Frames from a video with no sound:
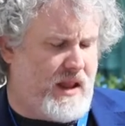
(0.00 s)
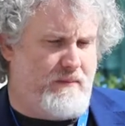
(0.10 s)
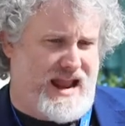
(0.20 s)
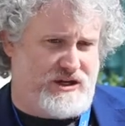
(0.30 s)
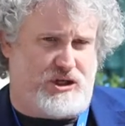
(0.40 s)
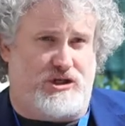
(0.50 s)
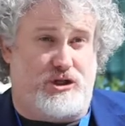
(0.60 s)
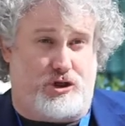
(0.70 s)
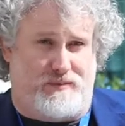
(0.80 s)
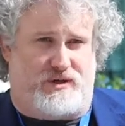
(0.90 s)
patients
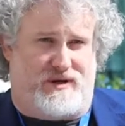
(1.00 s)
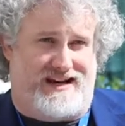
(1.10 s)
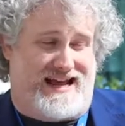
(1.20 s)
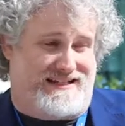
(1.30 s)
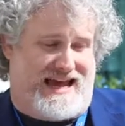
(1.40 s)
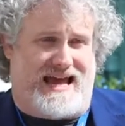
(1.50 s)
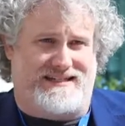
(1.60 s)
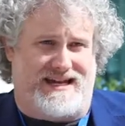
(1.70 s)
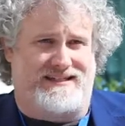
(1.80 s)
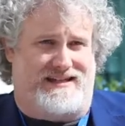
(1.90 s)
should be treated as
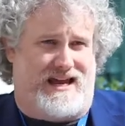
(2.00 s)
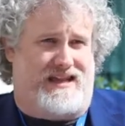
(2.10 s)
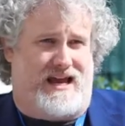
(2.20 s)
assets and not